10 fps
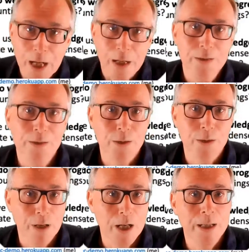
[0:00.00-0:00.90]
So there are
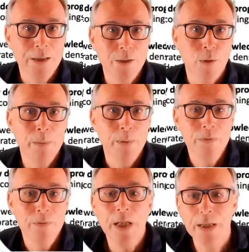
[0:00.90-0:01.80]
cases where people have
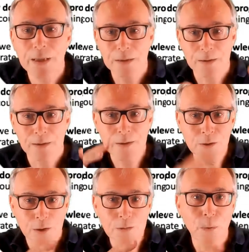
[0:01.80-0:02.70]
taken the
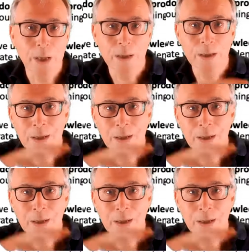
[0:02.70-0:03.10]
software